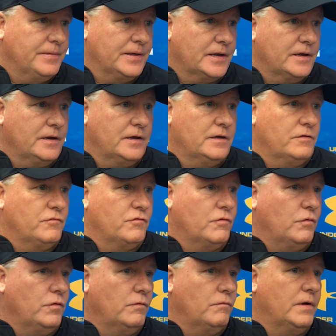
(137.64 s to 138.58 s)
that can
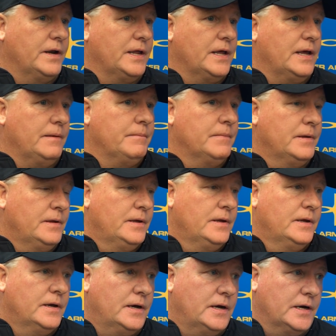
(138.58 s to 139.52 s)
control the run game,
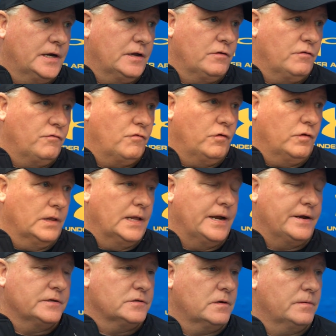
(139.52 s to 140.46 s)
control the
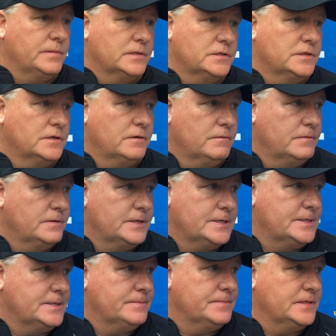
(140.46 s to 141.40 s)
line of scrimmage. So
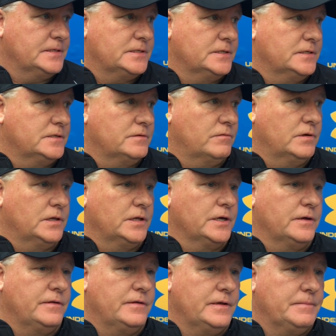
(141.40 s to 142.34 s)
it's a
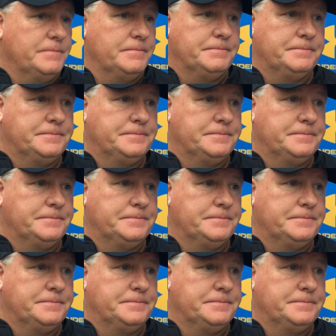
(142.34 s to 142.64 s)
really good team.